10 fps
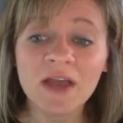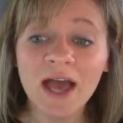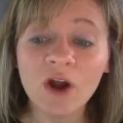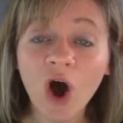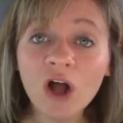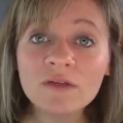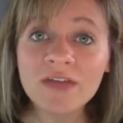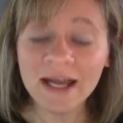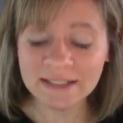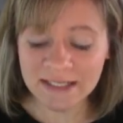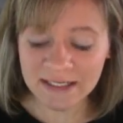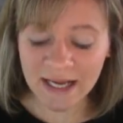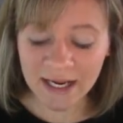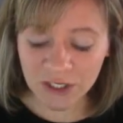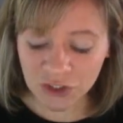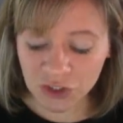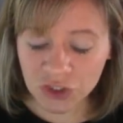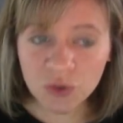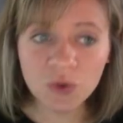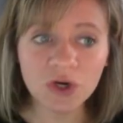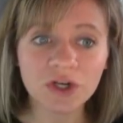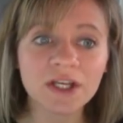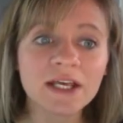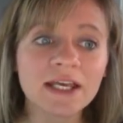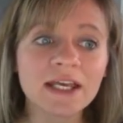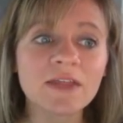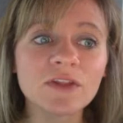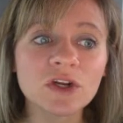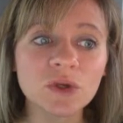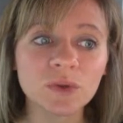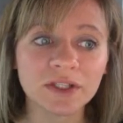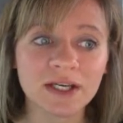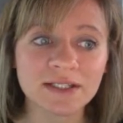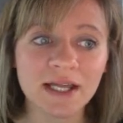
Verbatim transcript: And all of that DNA is stored in the nucleus.